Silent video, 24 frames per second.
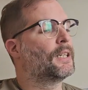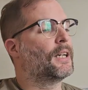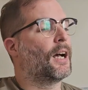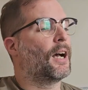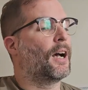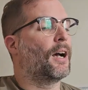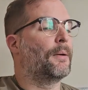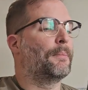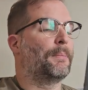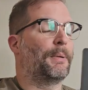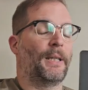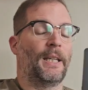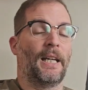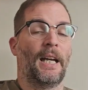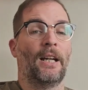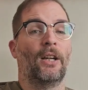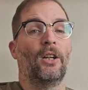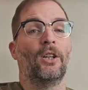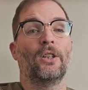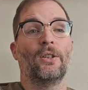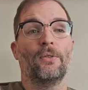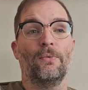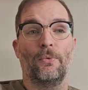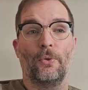Um, but yeah,
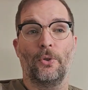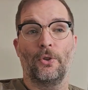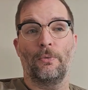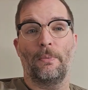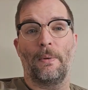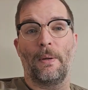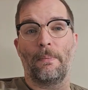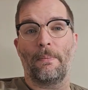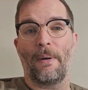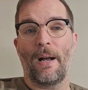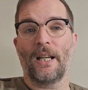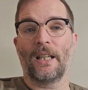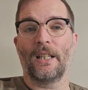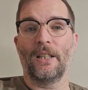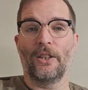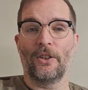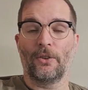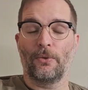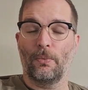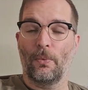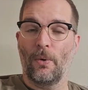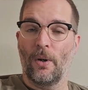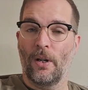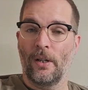looking forward to being back in
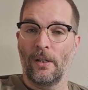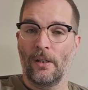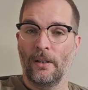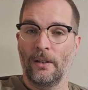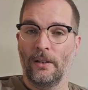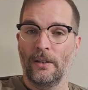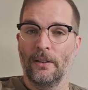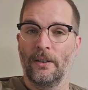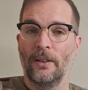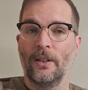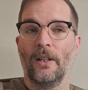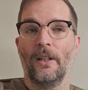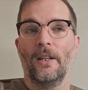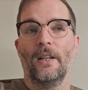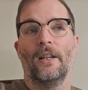this world.